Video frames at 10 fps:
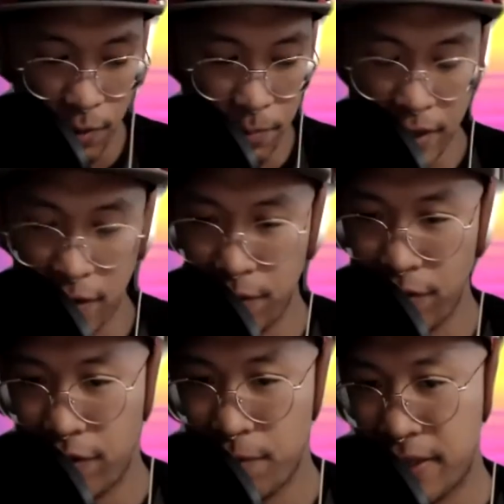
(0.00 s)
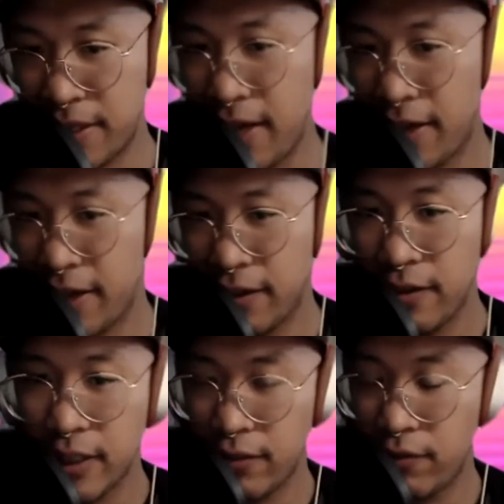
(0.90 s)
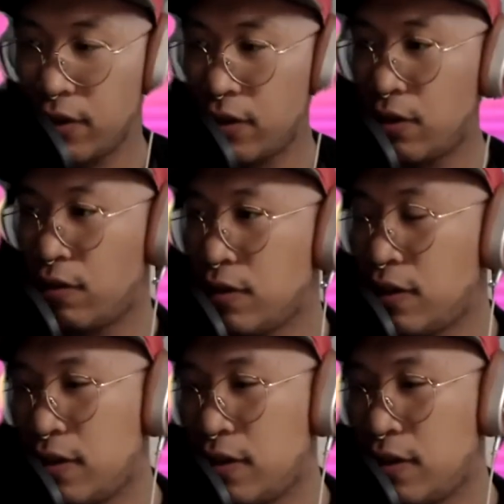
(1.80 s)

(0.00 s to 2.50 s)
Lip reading: about the beginning, even though,